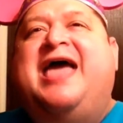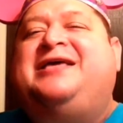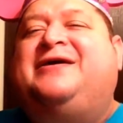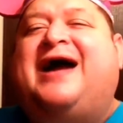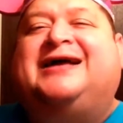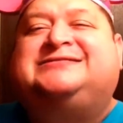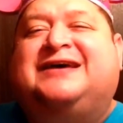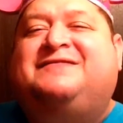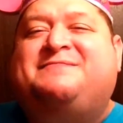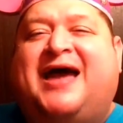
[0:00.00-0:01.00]
You guys
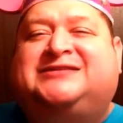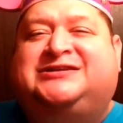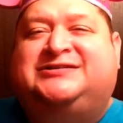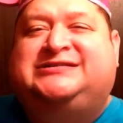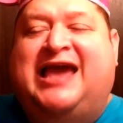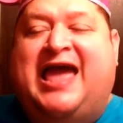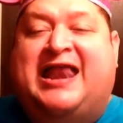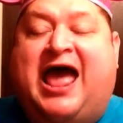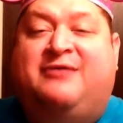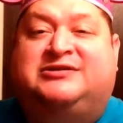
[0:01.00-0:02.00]
have a magical day,
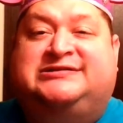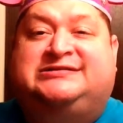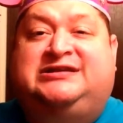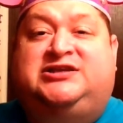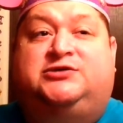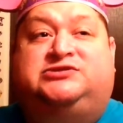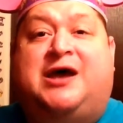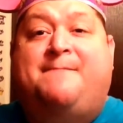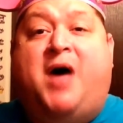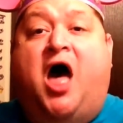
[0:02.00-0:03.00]
and I will see you
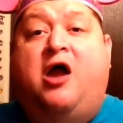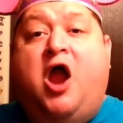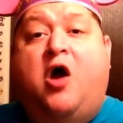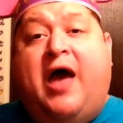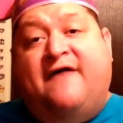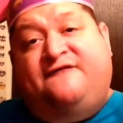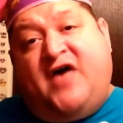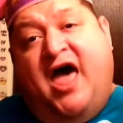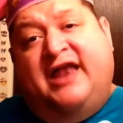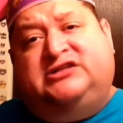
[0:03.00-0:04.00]
tomorrow. Have
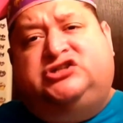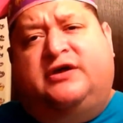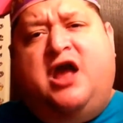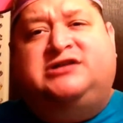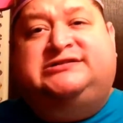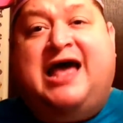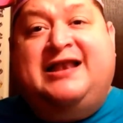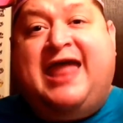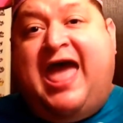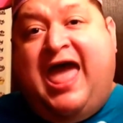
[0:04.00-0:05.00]
fun. Enjoy your
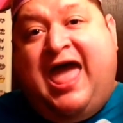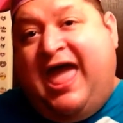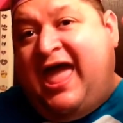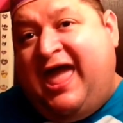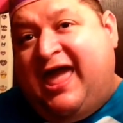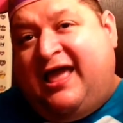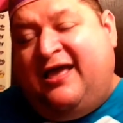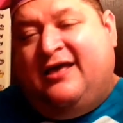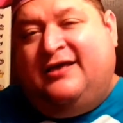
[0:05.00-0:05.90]
Sunday.